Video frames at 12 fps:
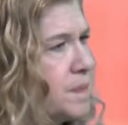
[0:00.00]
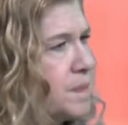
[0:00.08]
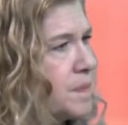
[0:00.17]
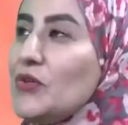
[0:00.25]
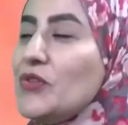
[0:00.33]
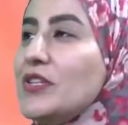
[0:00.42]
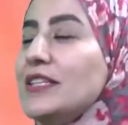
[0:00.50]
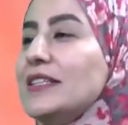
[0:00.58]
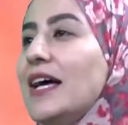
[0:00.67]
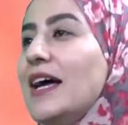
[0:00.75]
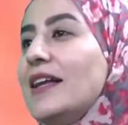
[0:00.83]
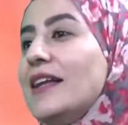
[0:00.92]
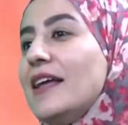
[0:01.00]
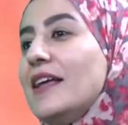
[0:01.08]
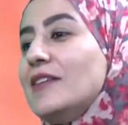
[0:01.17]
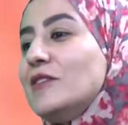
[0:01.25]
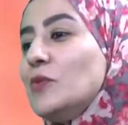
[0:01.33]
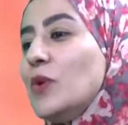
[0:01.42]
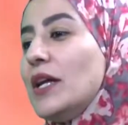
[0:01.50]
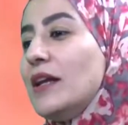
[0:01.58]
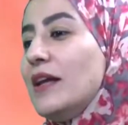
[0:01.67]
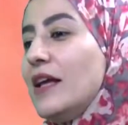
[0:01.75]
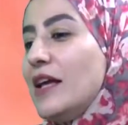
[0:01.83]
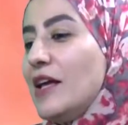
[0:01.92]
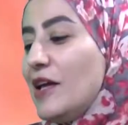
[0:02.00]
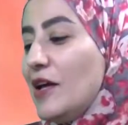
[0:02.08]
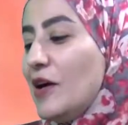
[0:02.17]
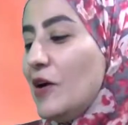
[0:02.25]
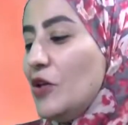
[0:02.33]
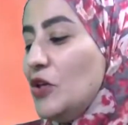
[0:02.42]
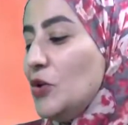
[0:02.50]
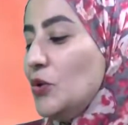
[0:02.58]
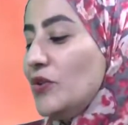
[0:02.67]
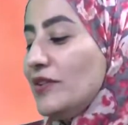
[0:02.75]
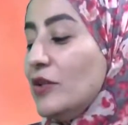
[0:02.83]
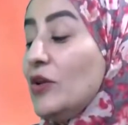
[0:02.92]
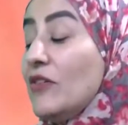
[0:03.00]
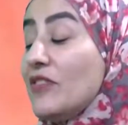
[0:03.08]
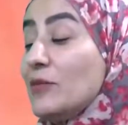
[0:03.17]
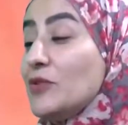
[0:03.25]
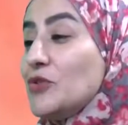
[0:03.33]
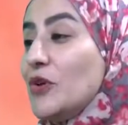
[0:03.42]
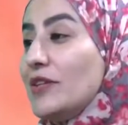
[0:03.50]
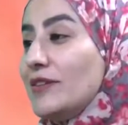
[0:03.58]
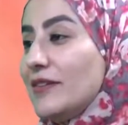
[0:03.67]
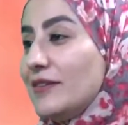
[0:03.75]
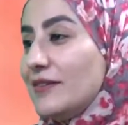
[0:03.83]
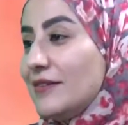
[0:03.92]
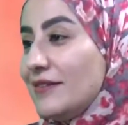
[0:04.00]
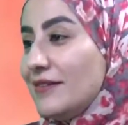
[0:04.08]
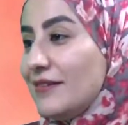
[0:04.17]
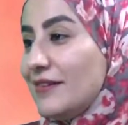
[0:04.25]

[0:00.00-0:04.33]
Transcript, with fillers: So the line is when you, you give them choices.